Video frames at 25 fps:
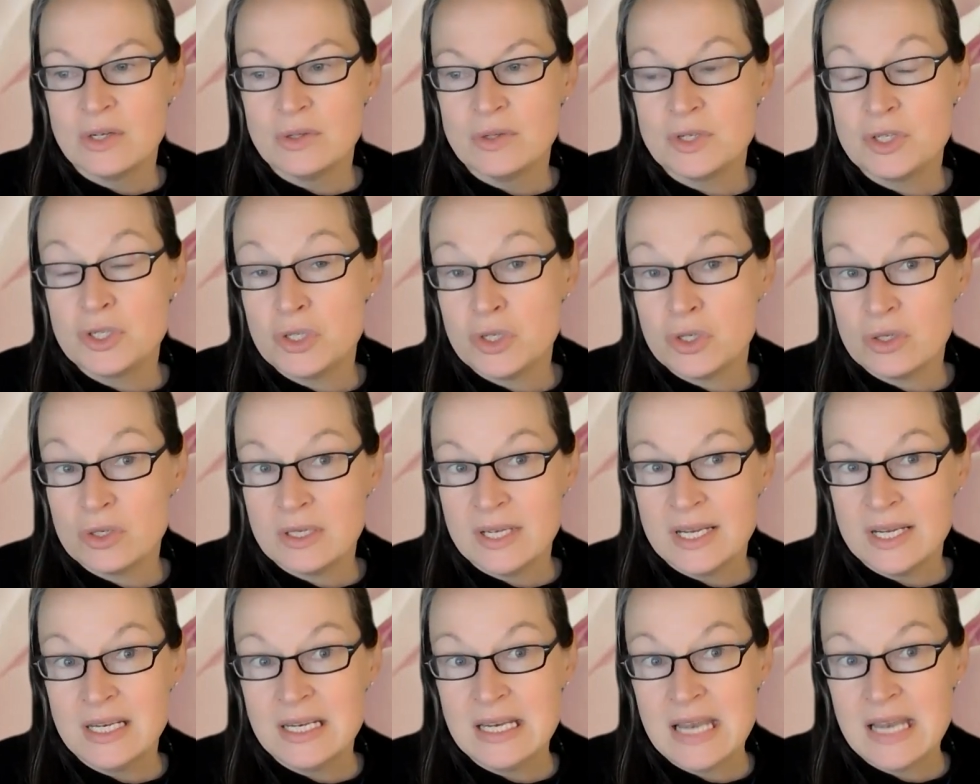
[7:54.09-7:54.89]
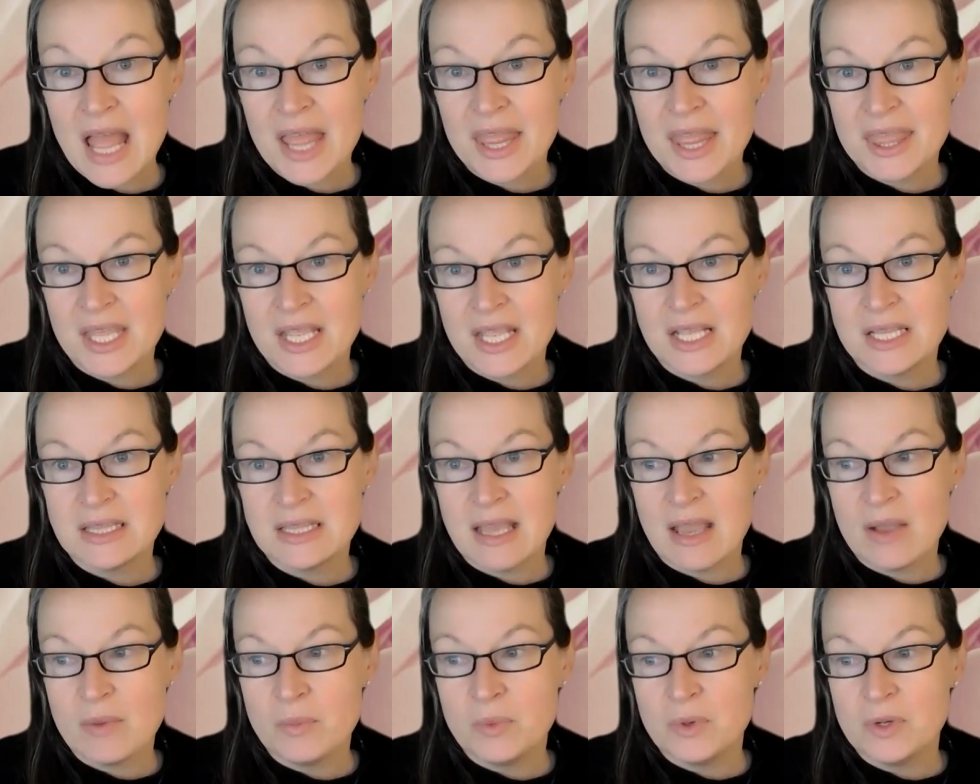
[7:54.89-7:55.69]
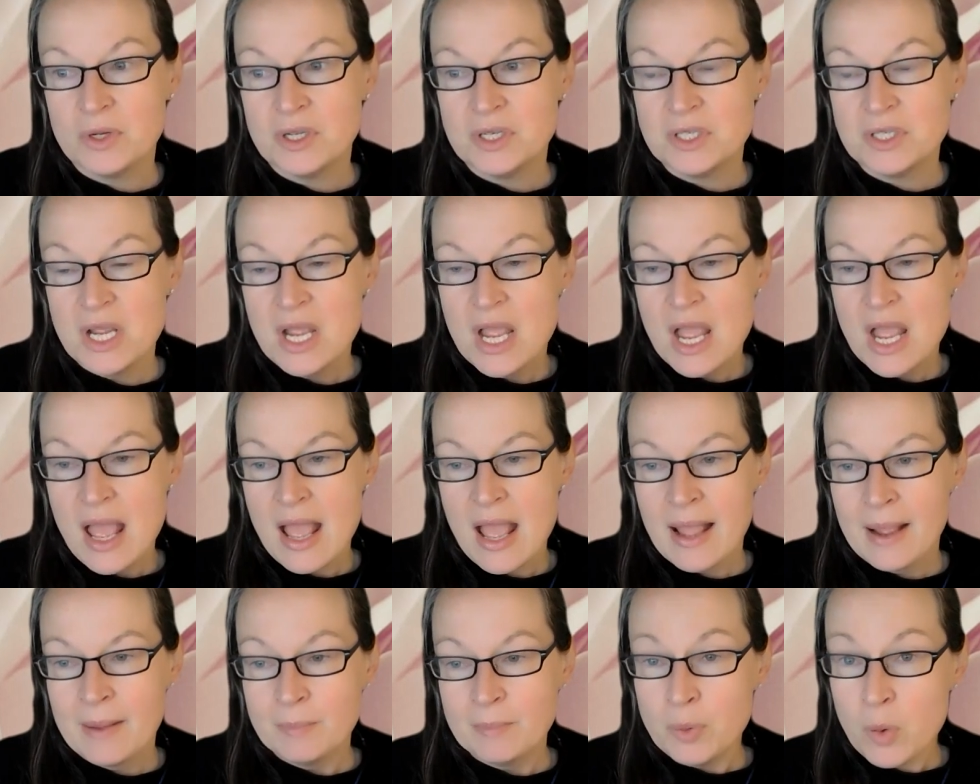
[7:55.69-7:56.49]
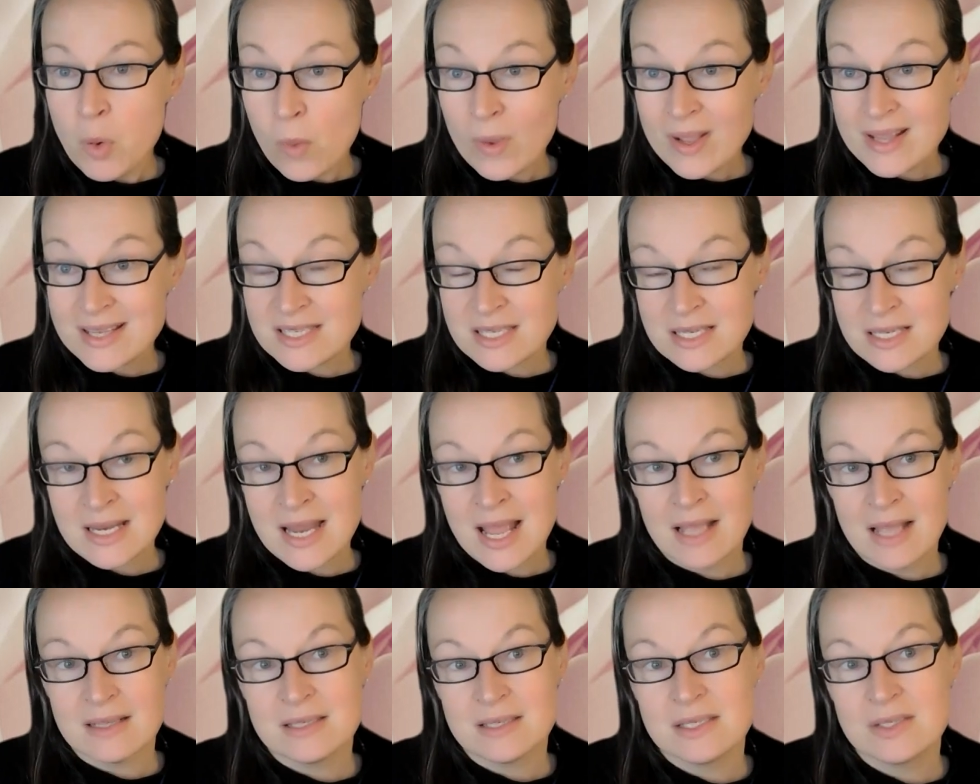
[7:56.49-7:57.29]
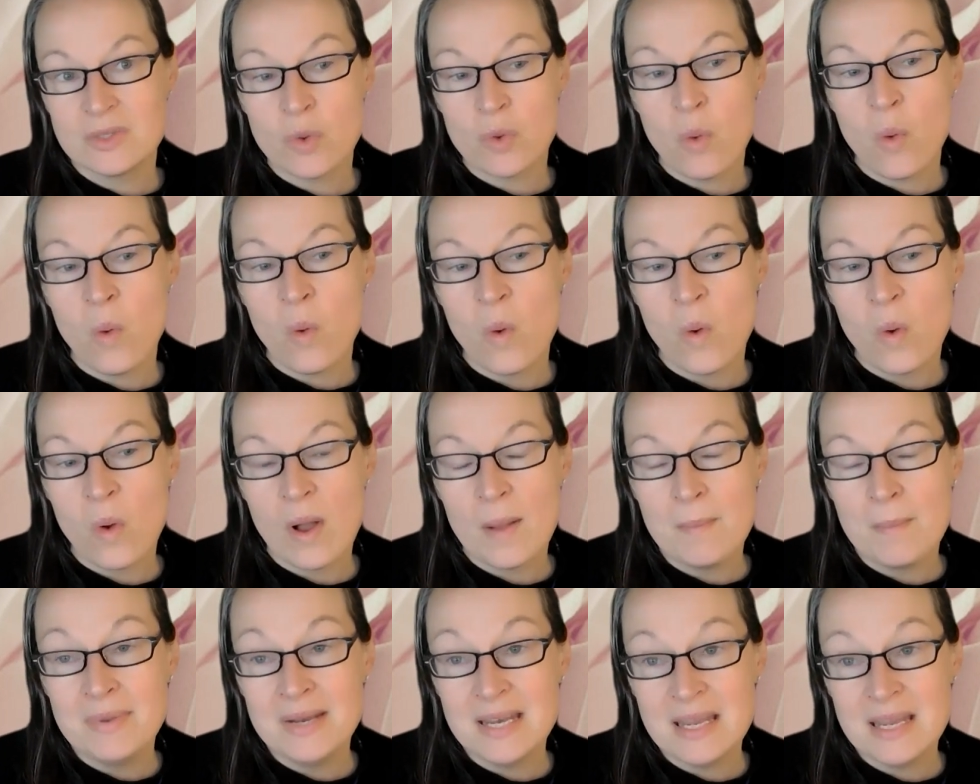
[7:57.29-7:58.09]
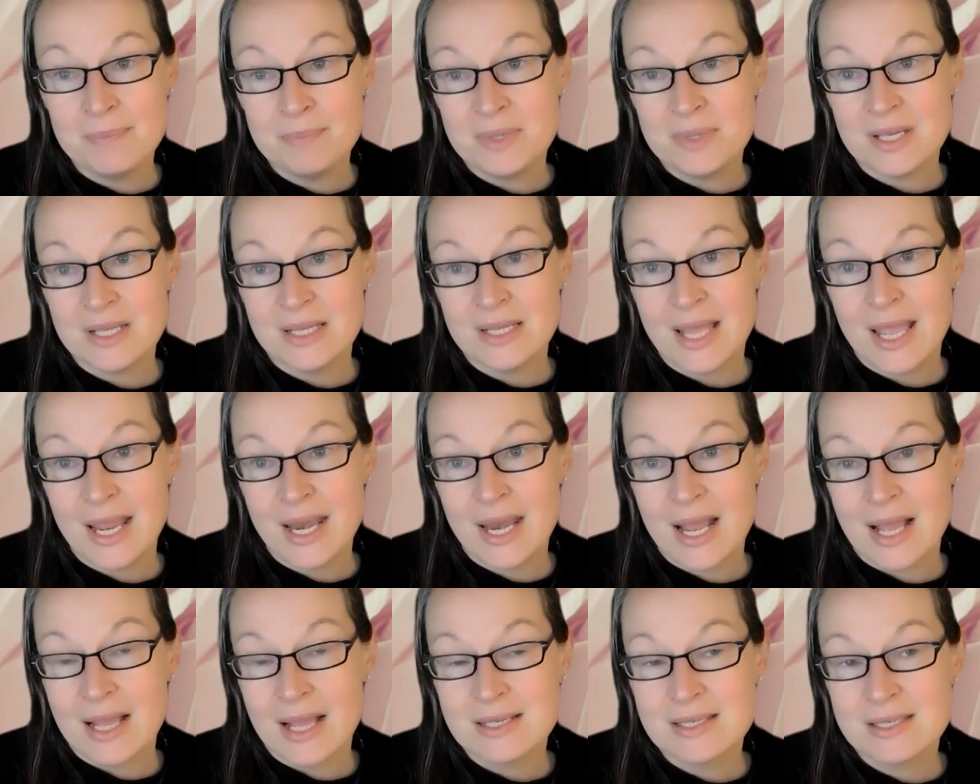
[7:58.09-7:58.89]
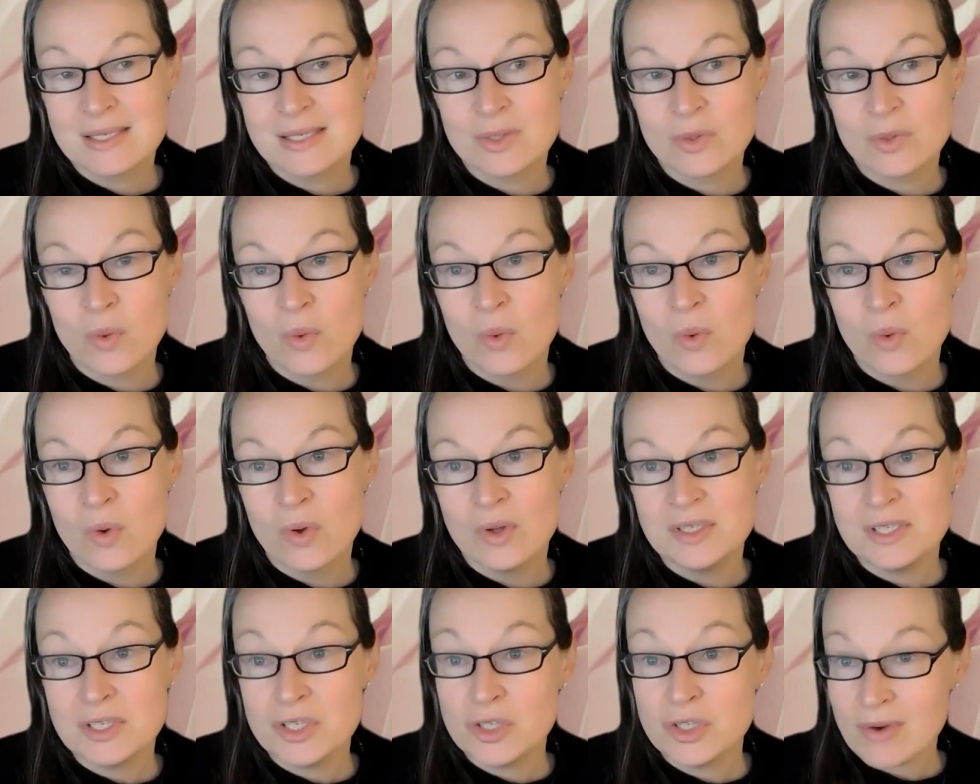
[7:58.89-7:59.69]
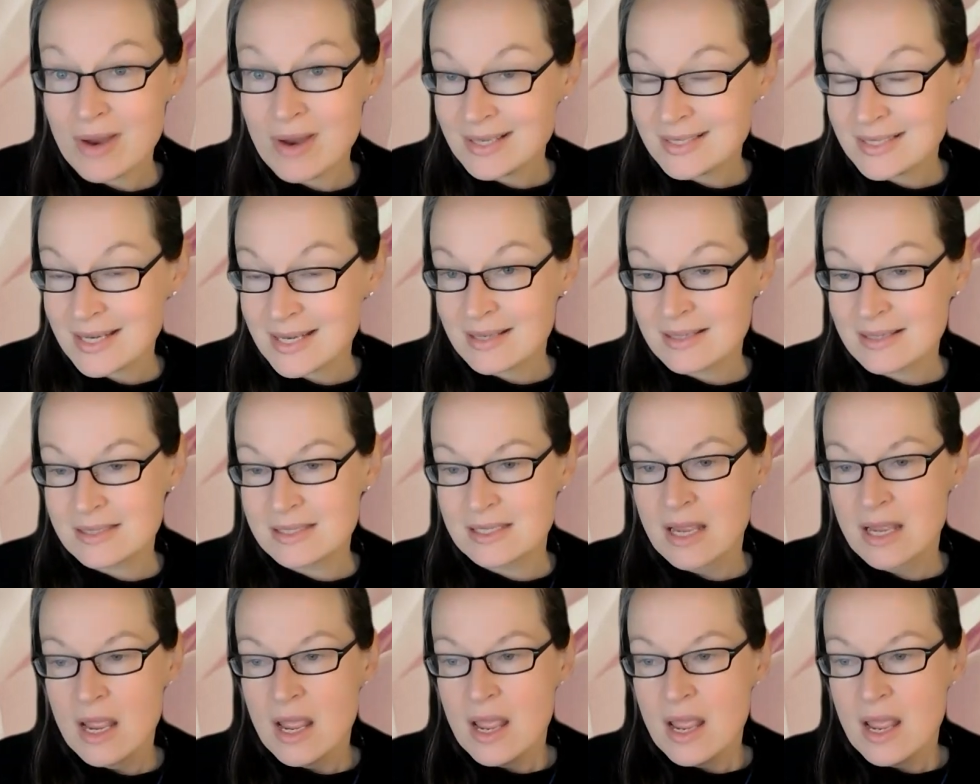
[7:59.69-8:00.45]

certainly nothing that would poison us or manipulate us or distract us,